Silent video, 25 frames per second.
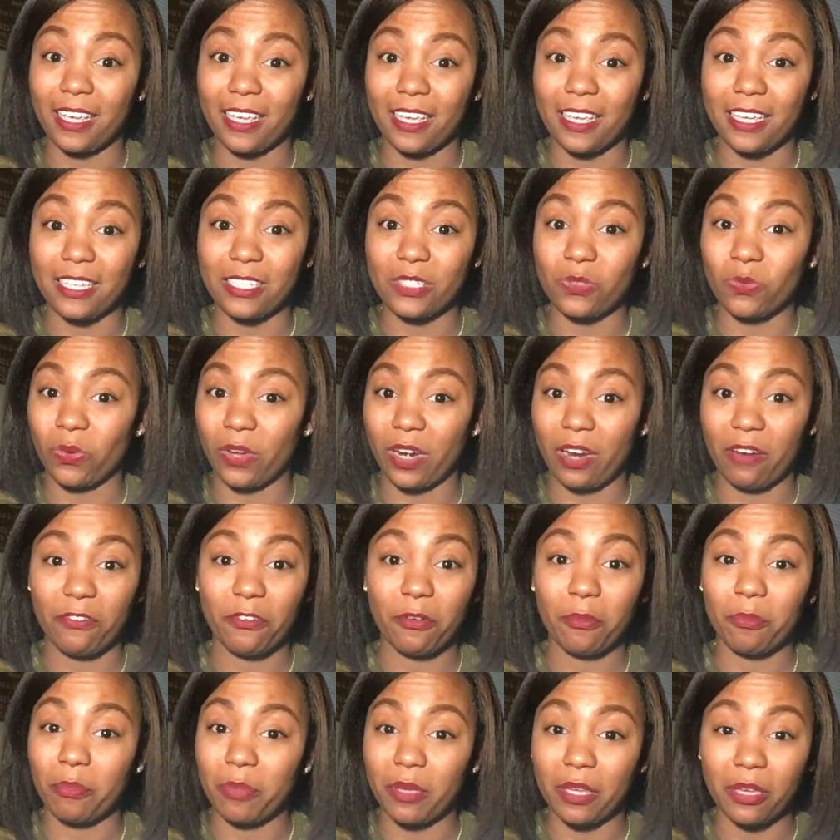is
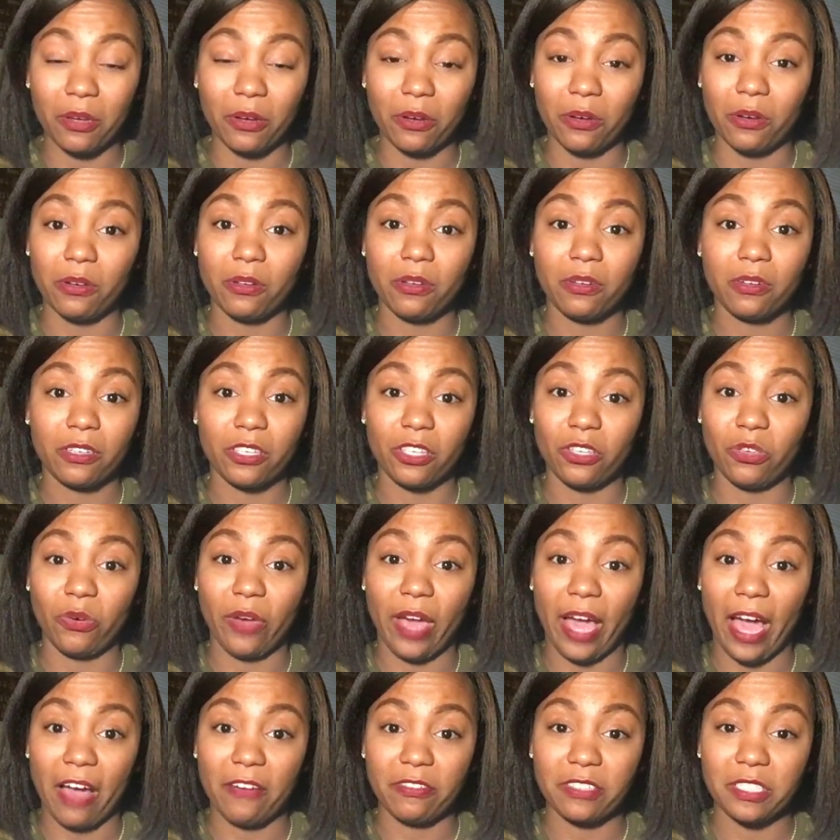whatever bill you
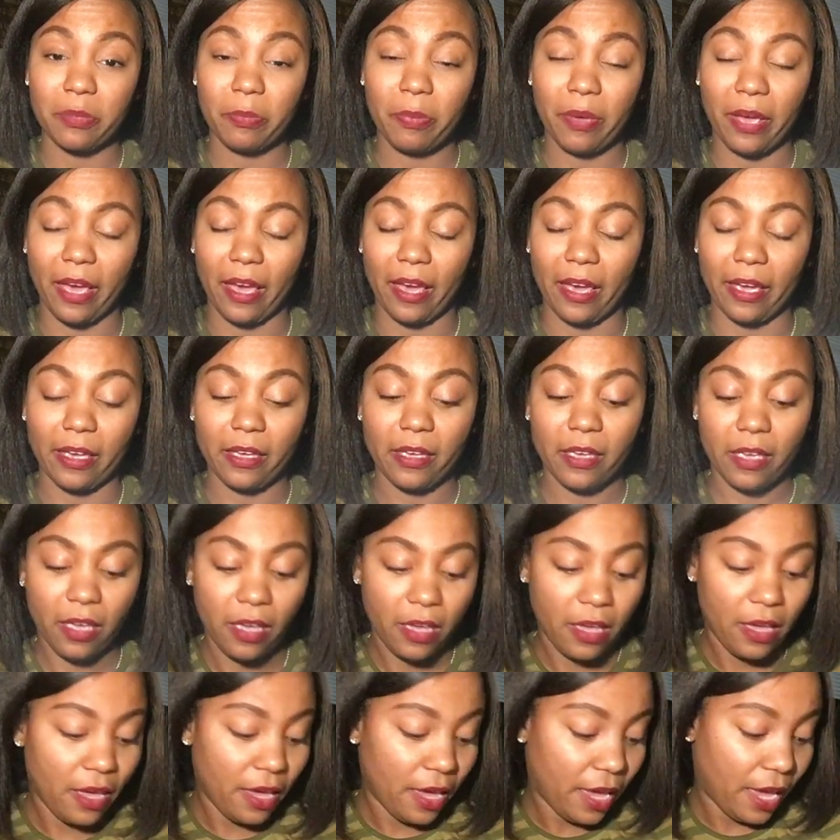have to pay.
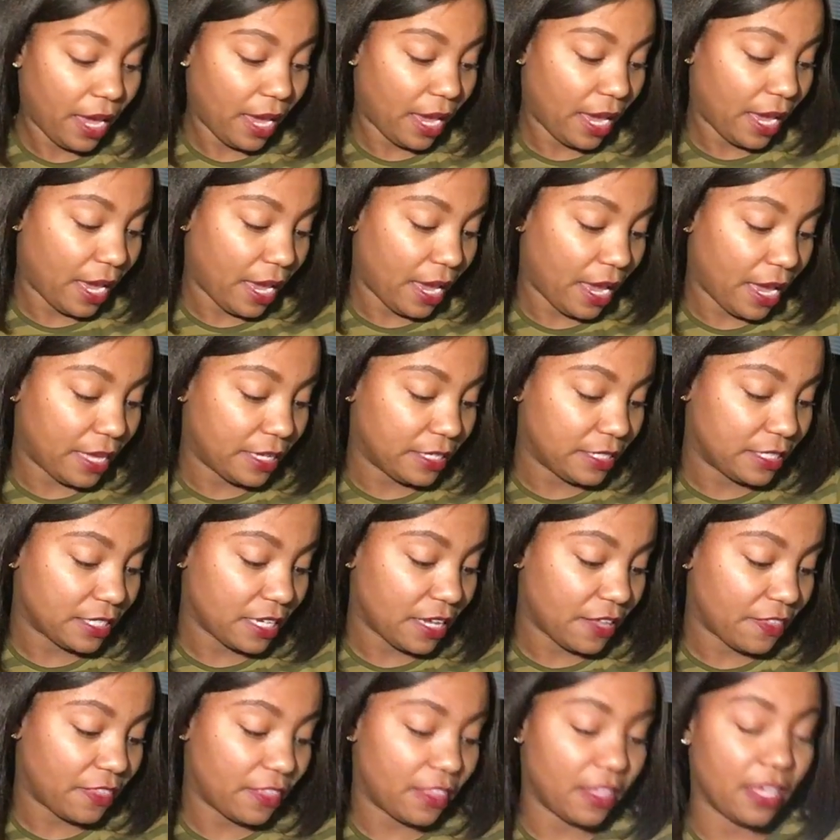And
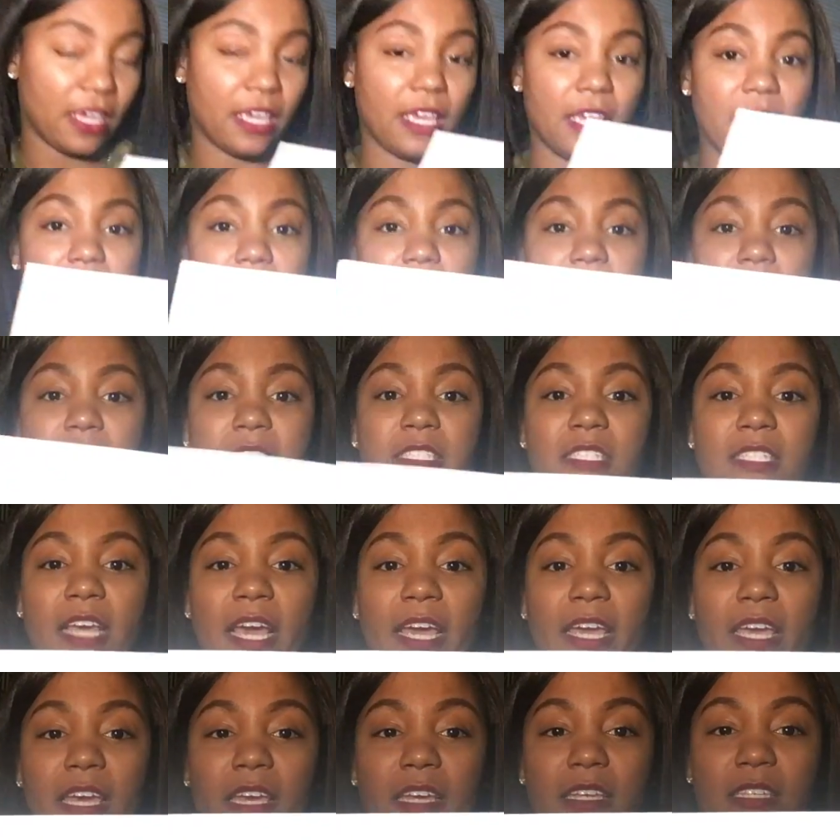the
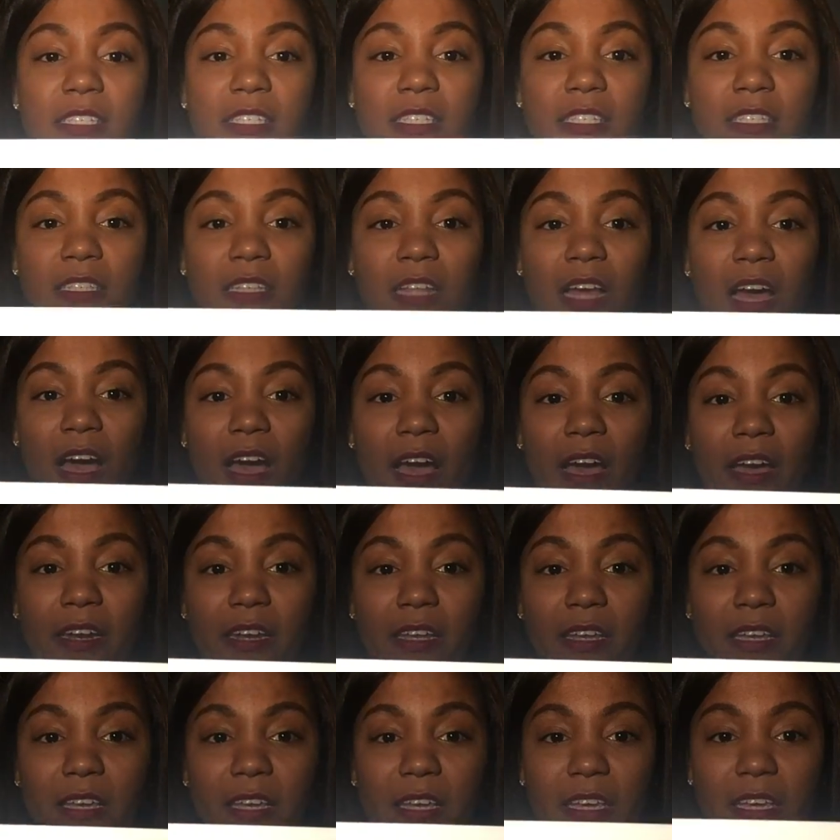second slot
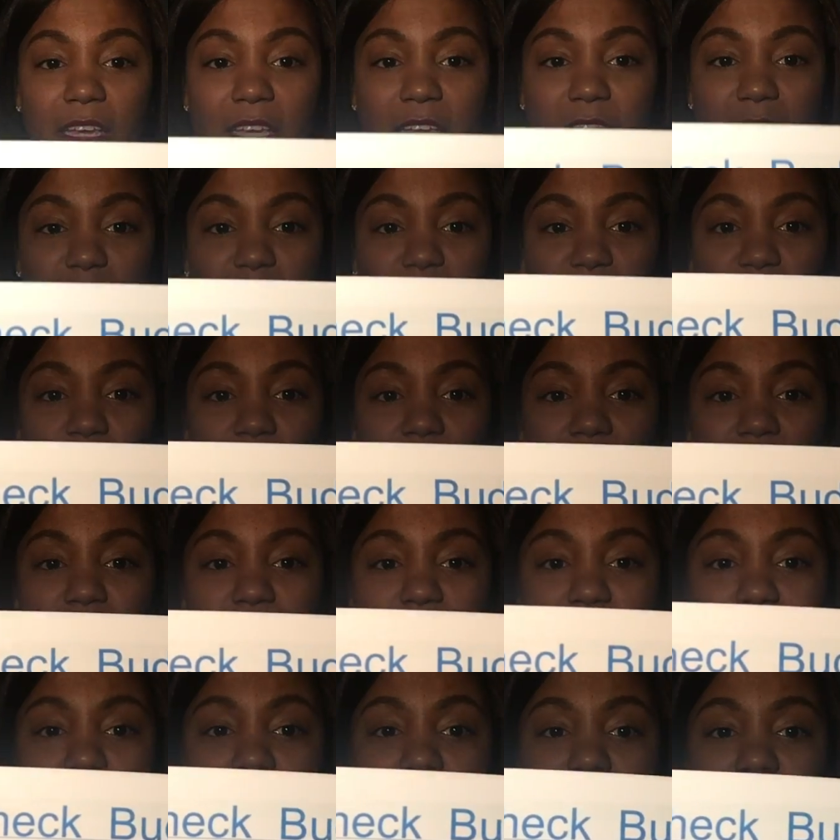is for the
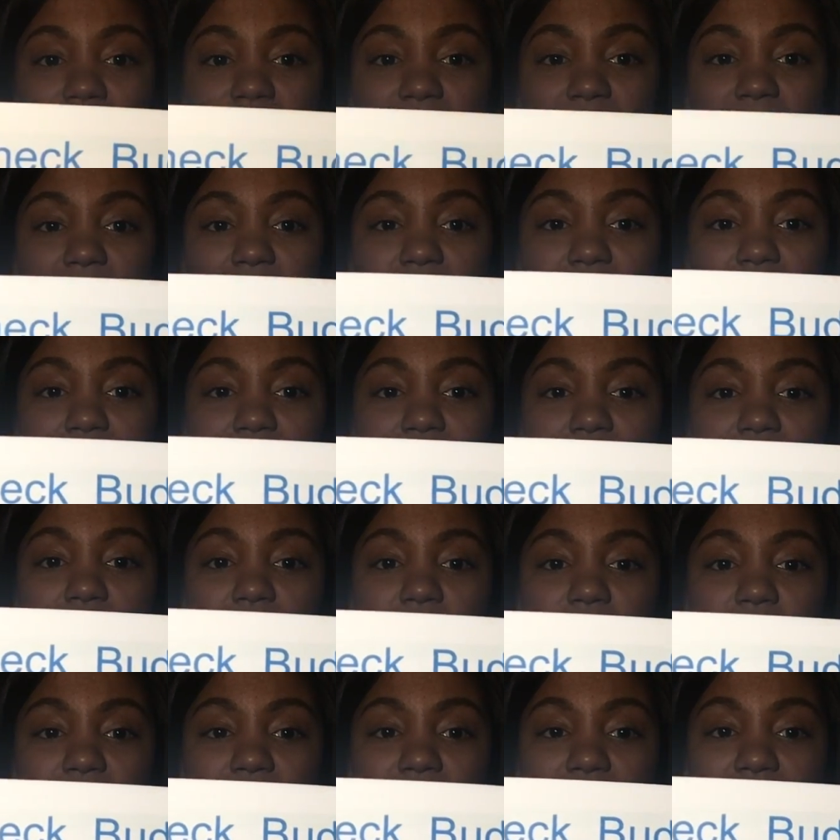due date. I
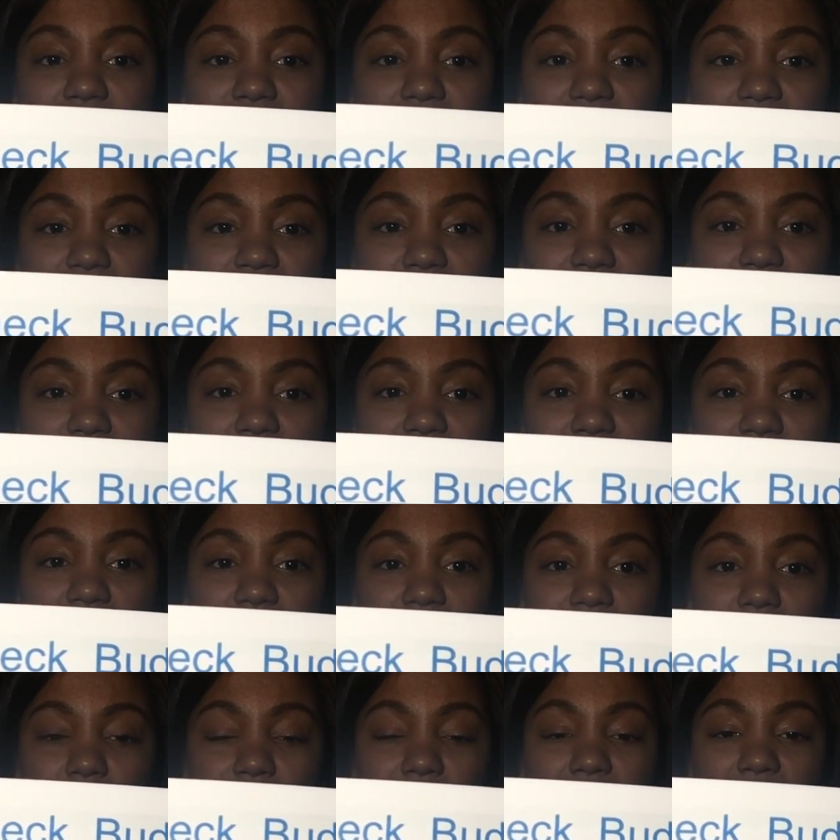hope you guys can see
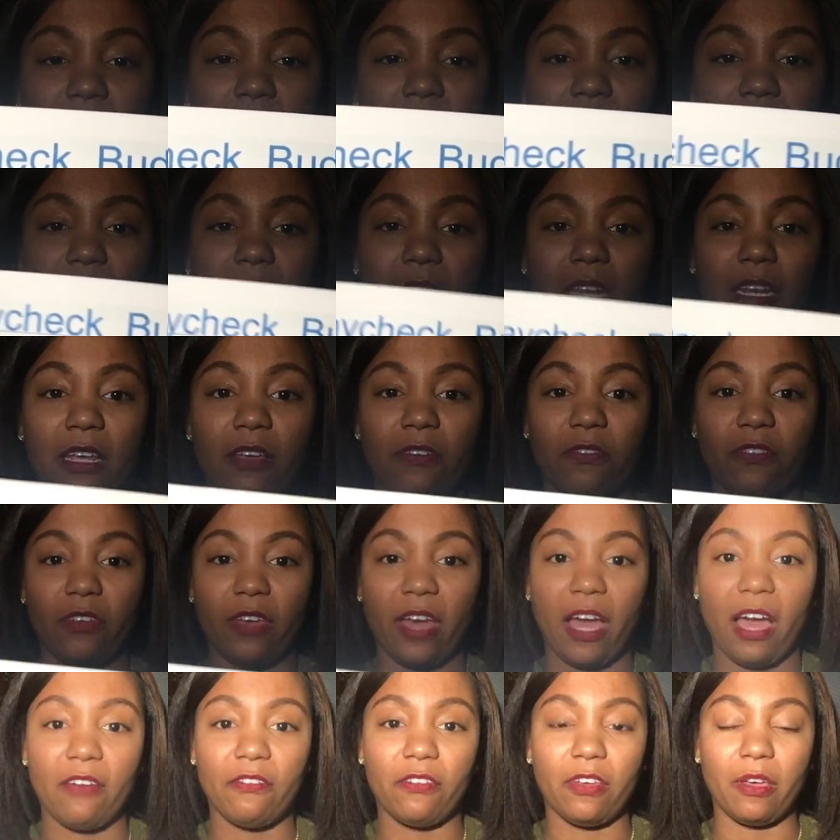that. But again, if you
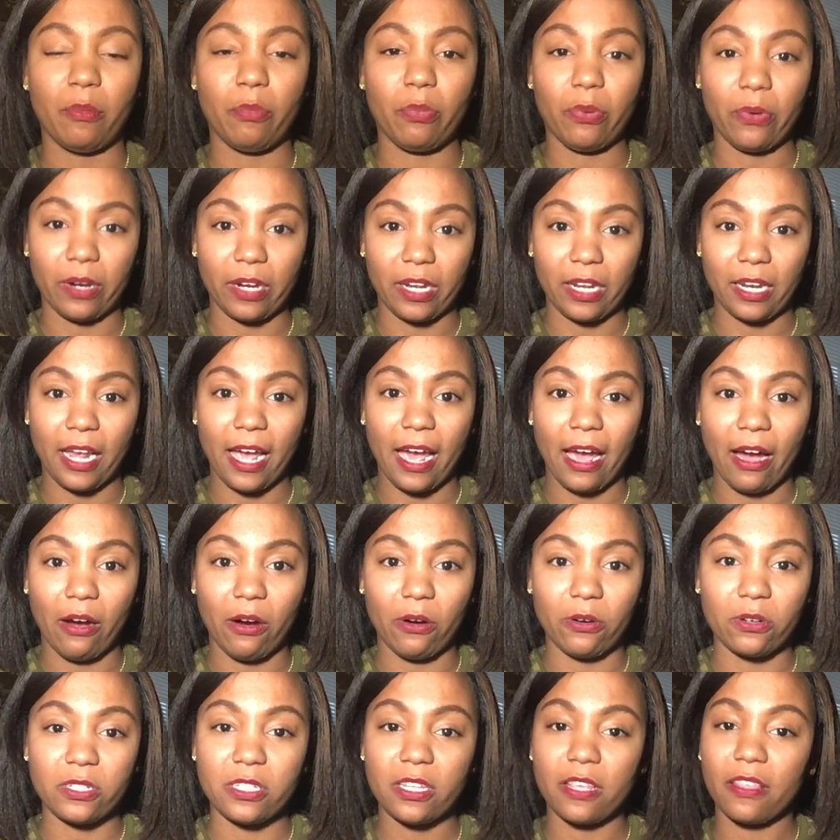have it printed
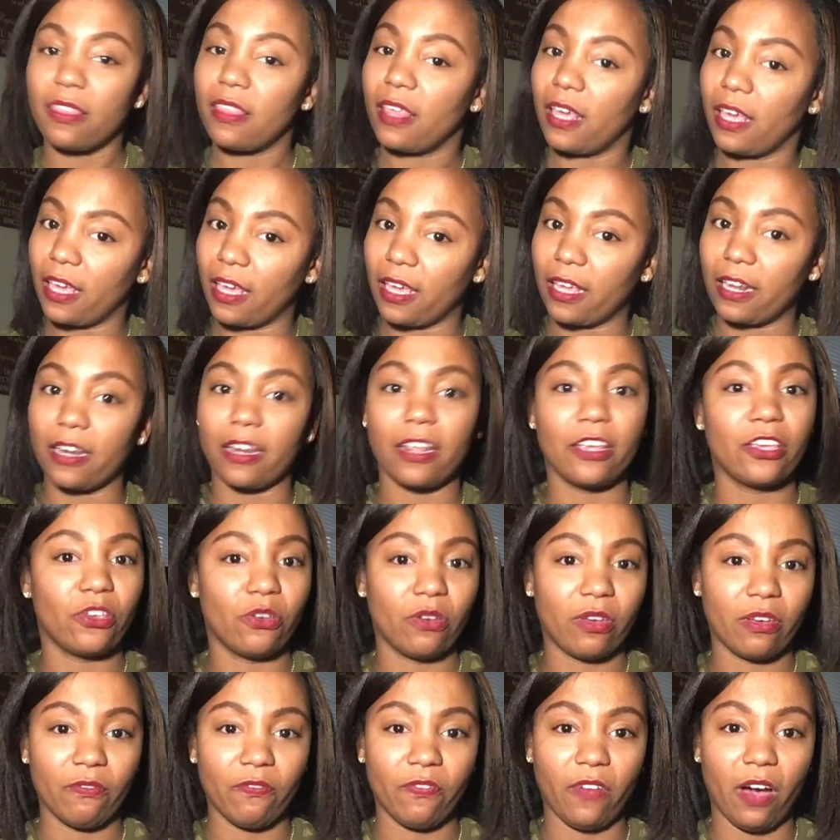out, then you
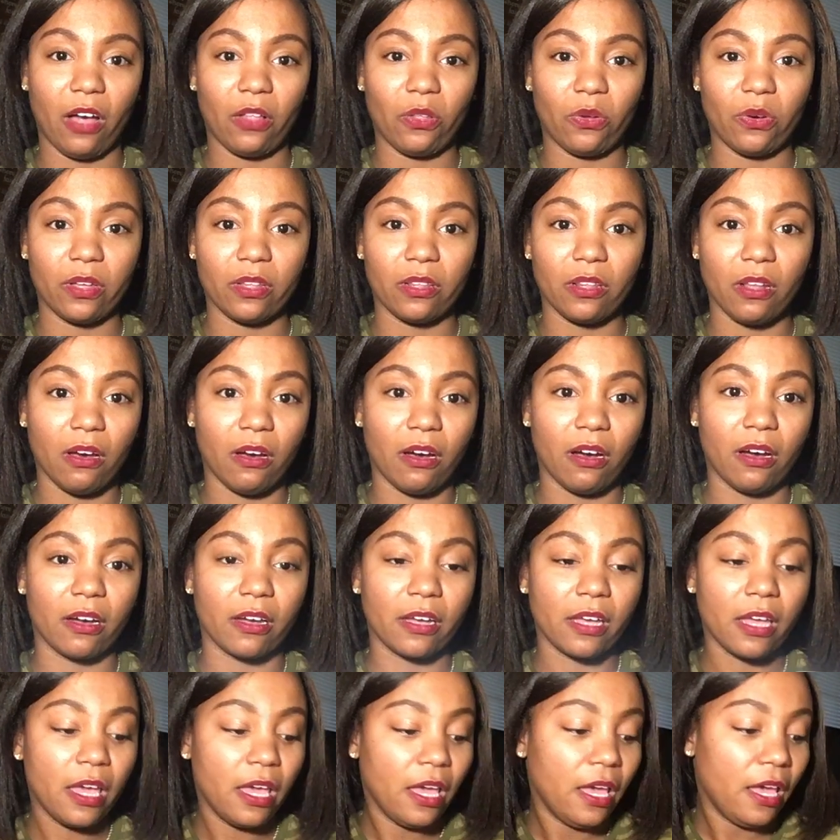can follow
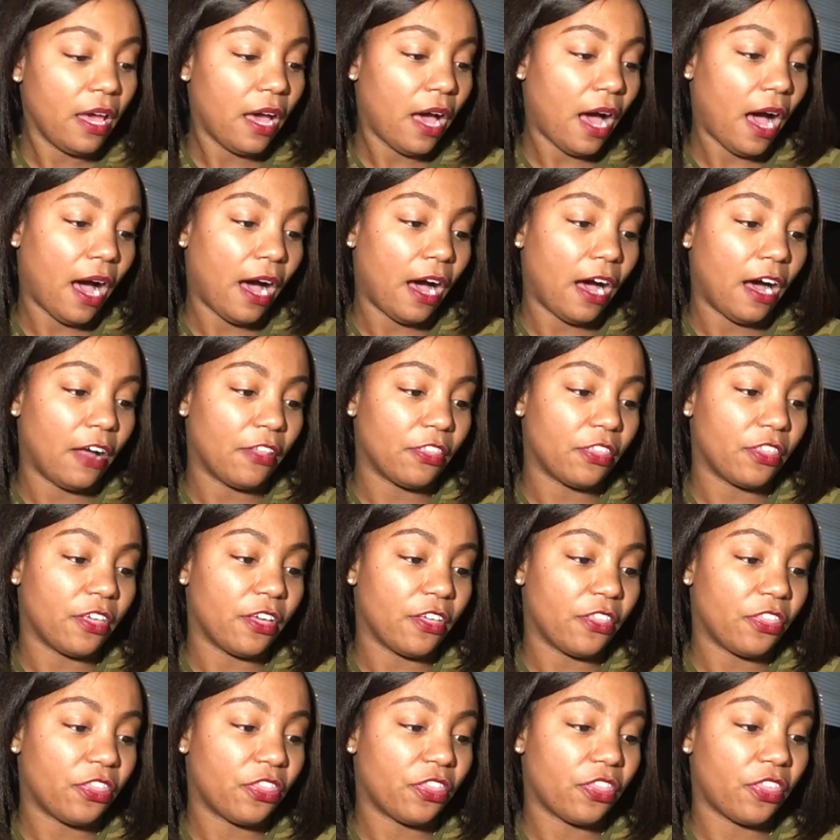along.
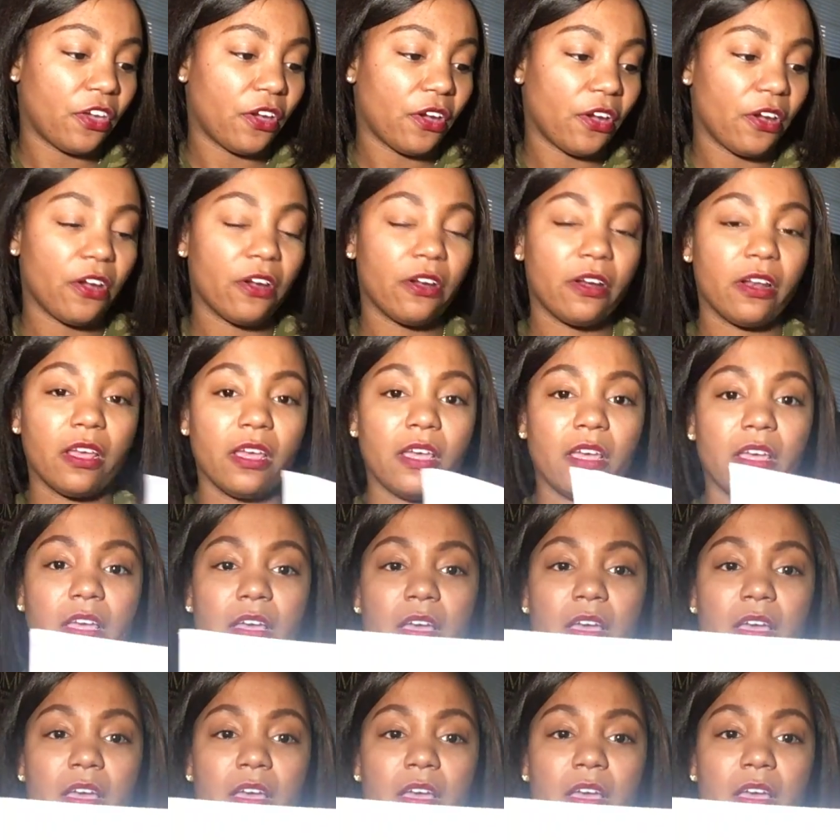The third